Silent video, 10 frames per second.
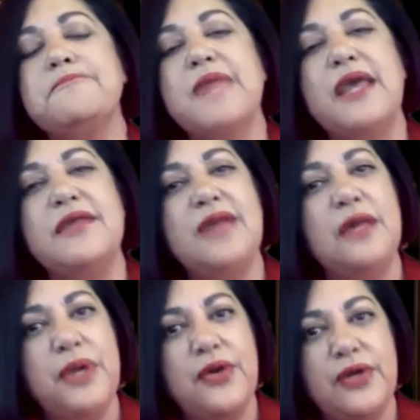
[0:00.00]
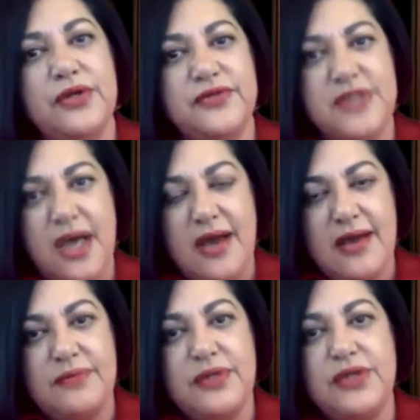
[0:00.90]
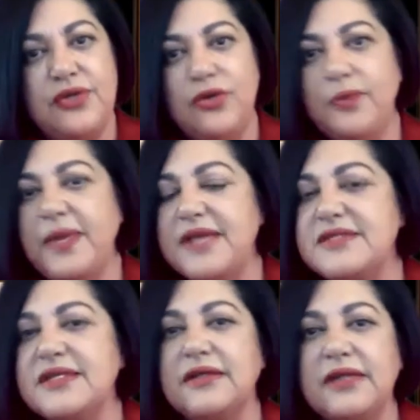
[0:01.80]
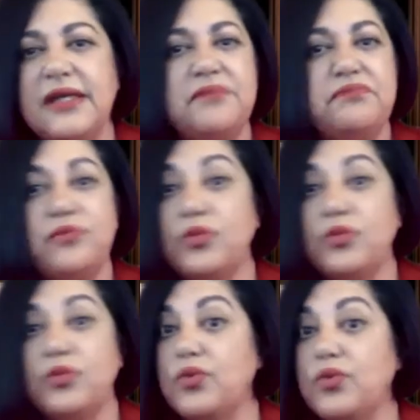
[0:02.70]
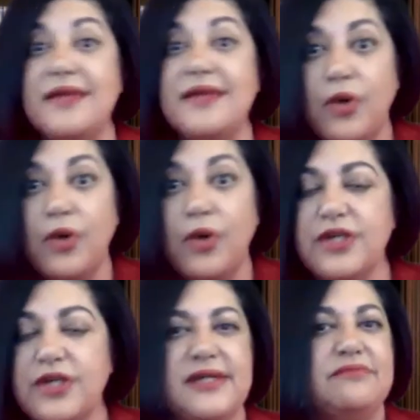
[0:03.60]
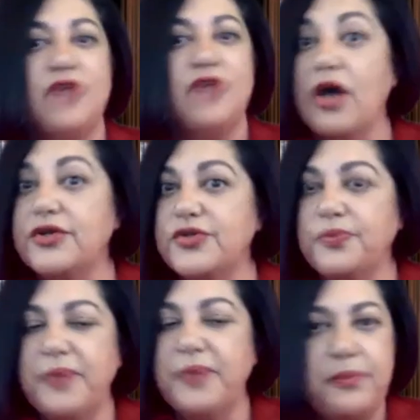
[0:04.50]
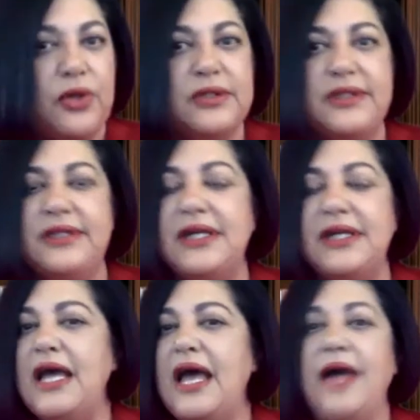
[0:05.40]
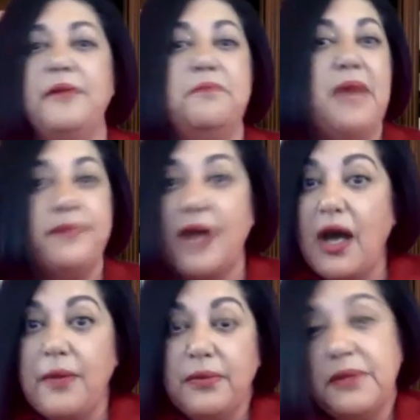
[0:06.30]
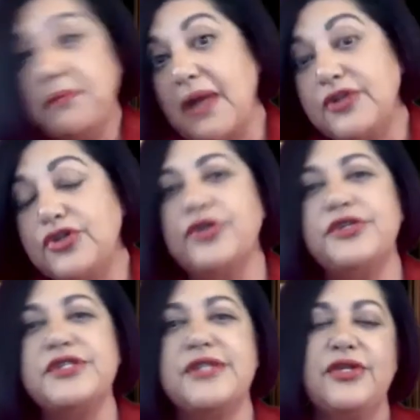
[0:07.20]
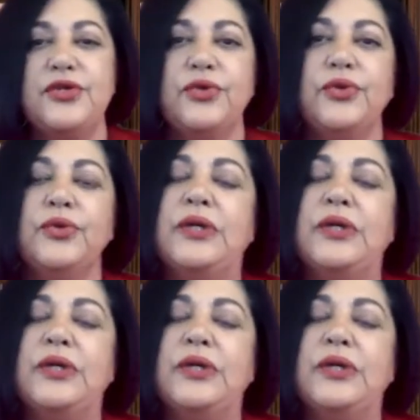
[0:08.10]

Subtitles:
in that period of time, you basically read books and talked to people and had probably mentors that you